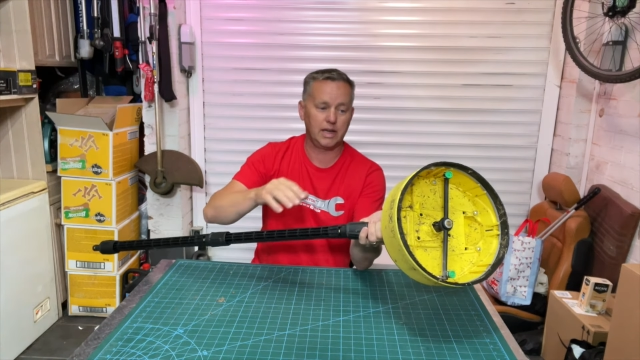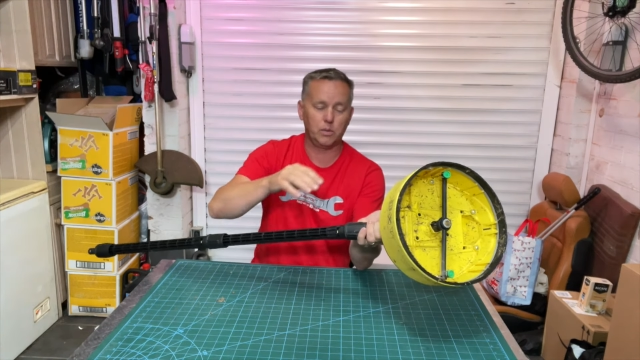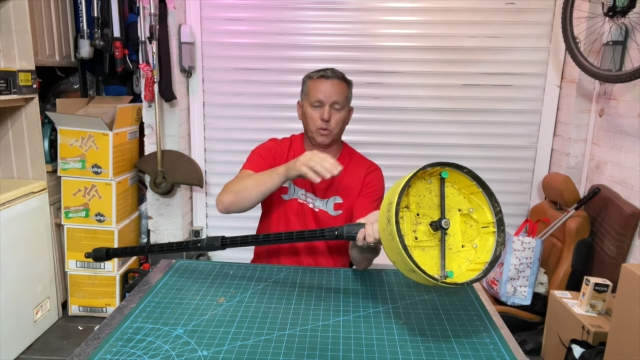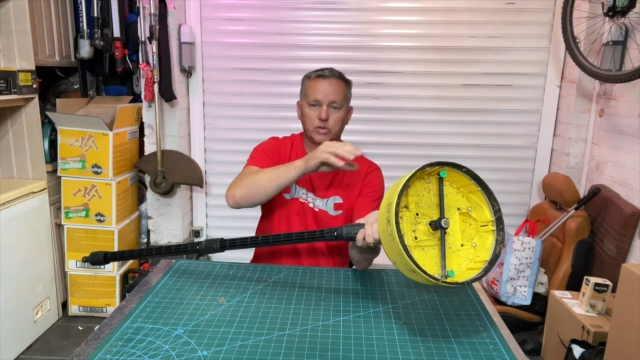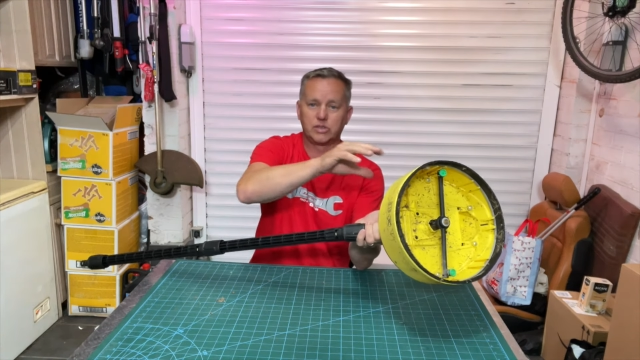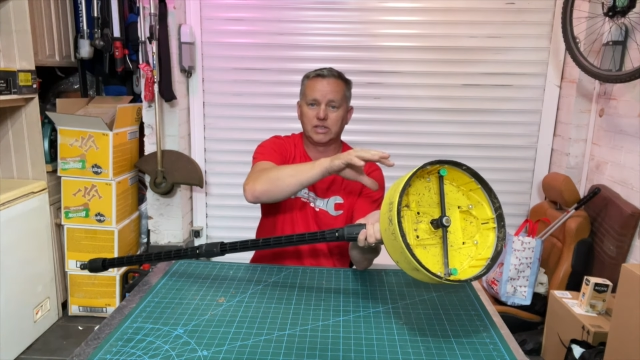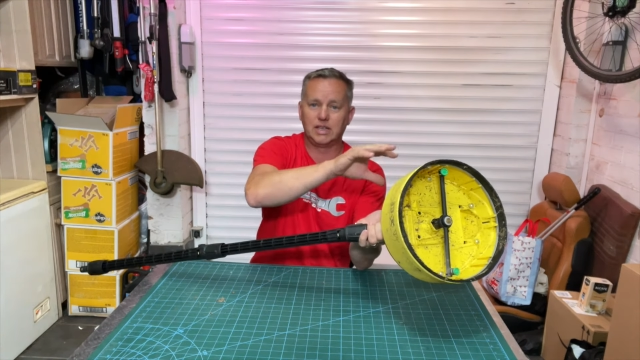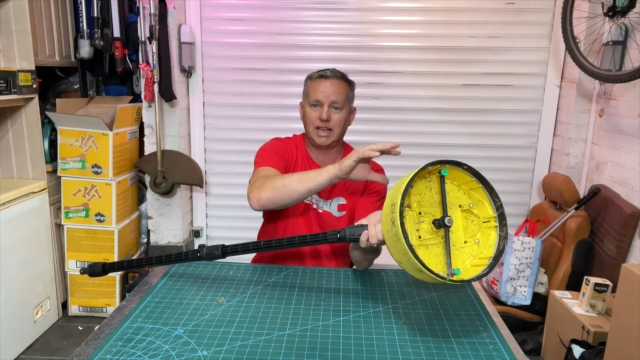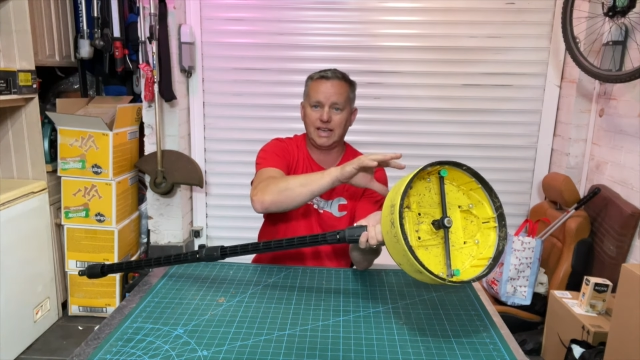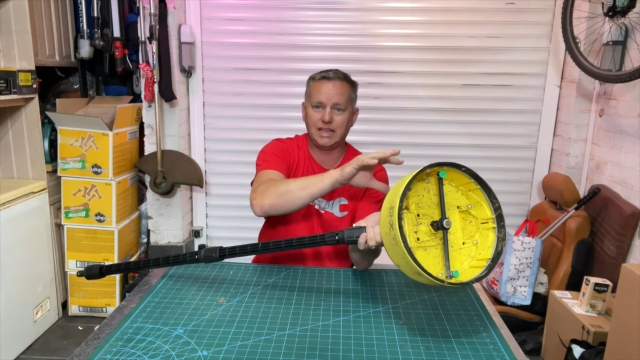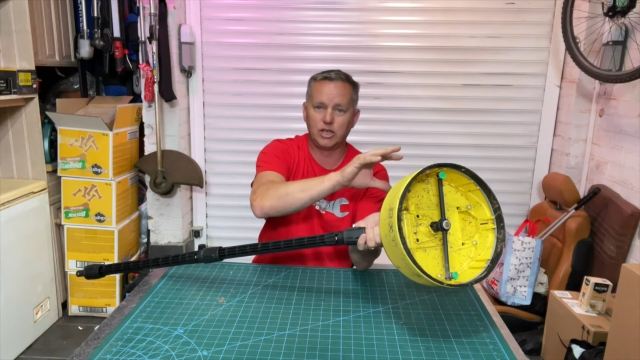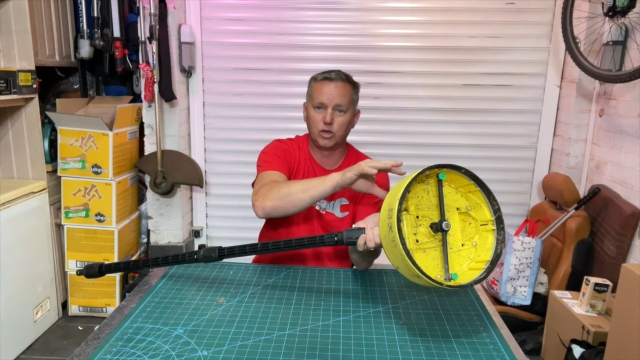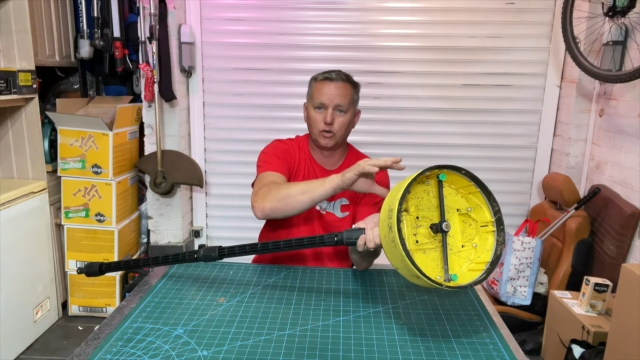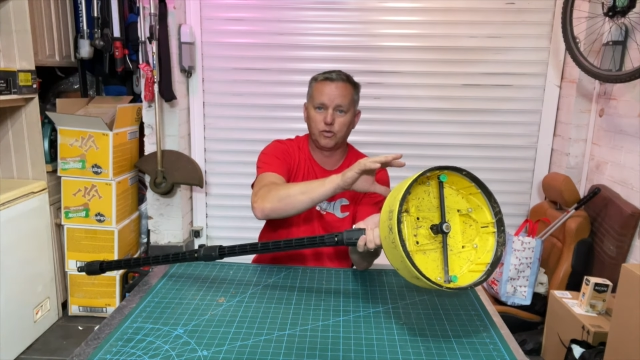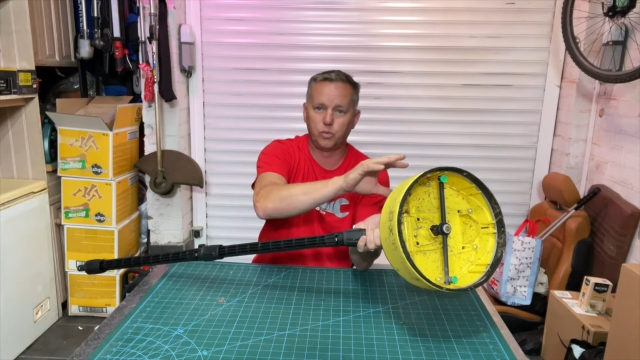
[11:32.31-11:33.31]
It wasn't letting
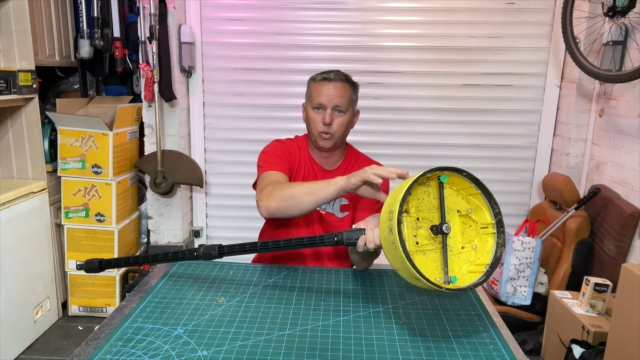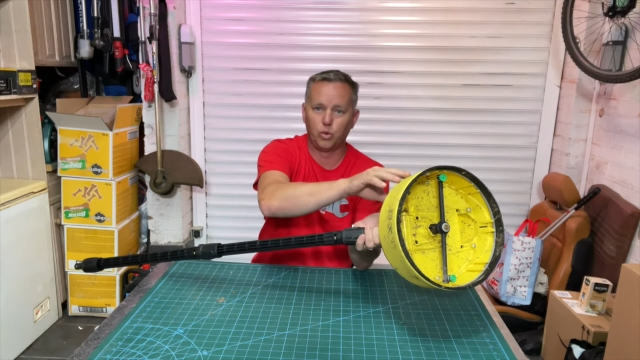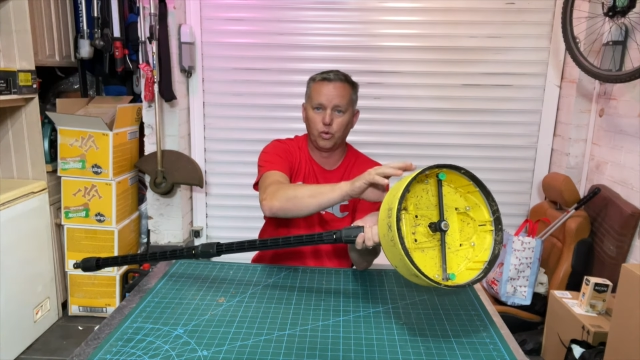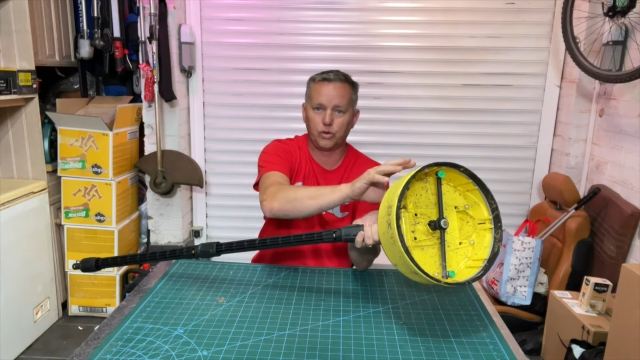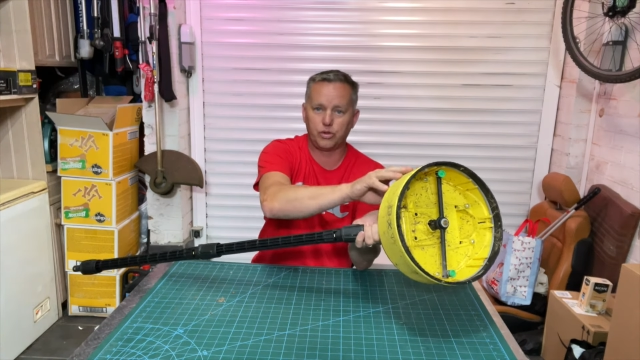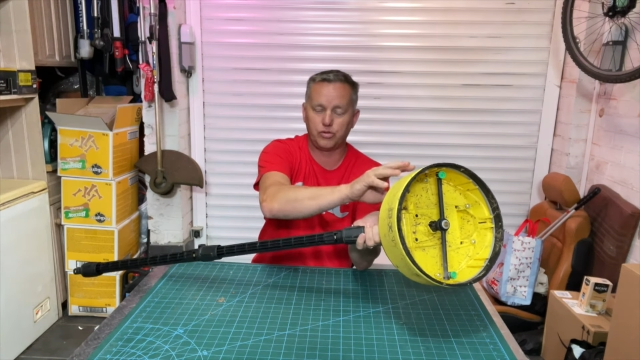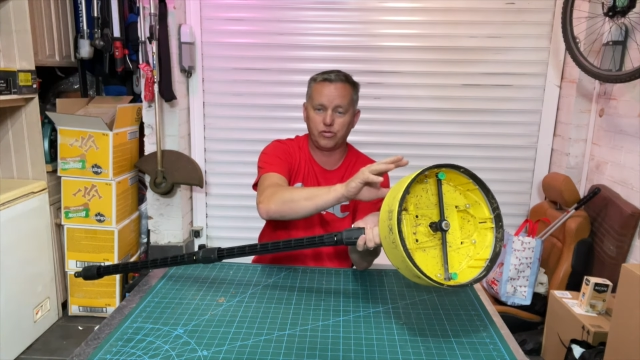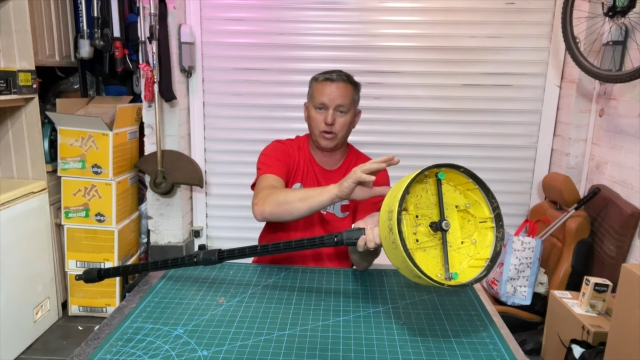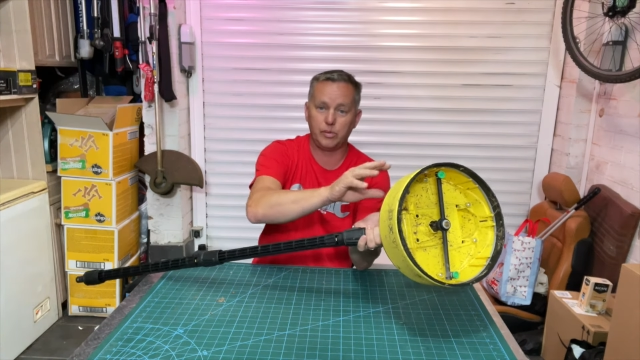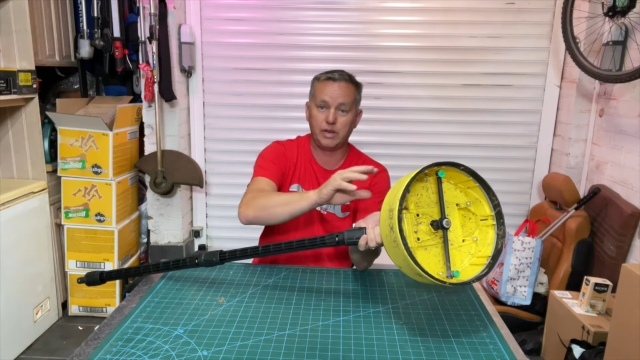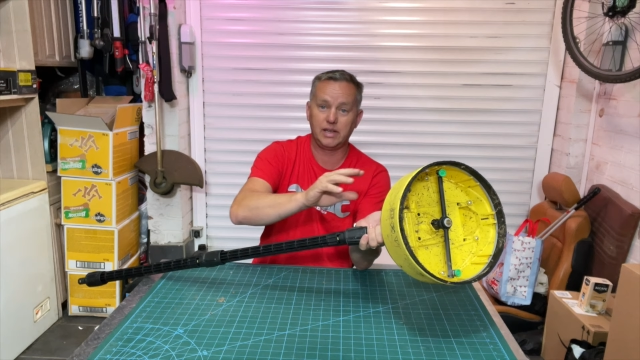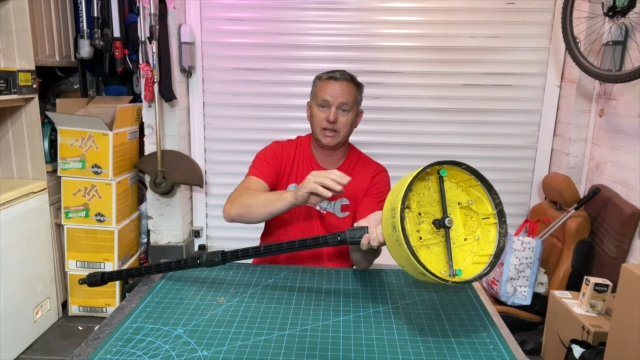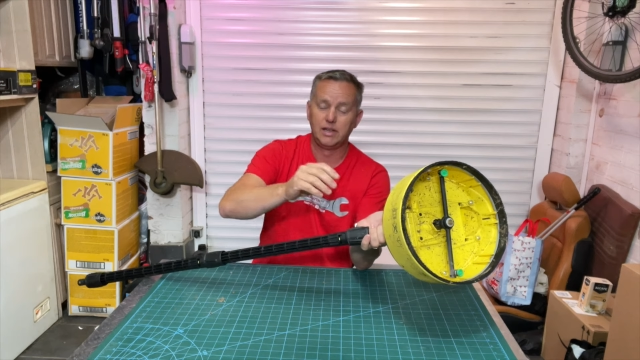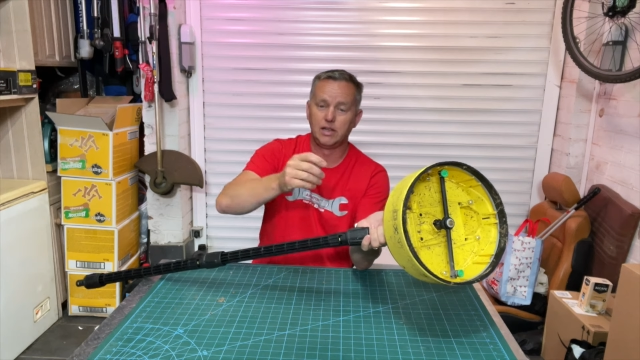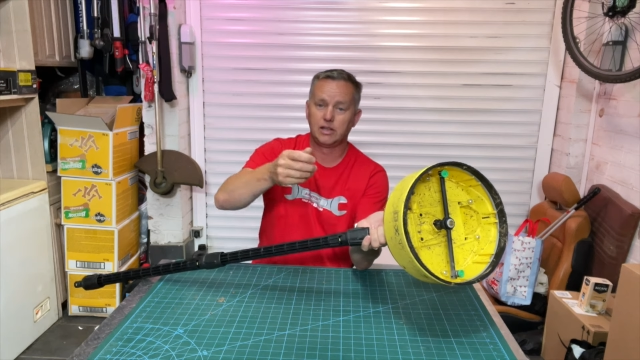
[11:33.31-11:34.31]
enough water through
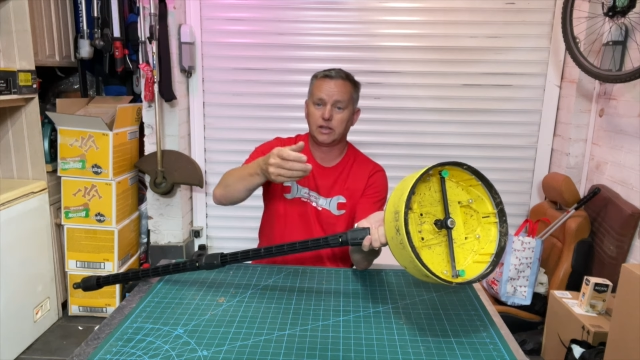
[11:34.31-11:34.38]
it.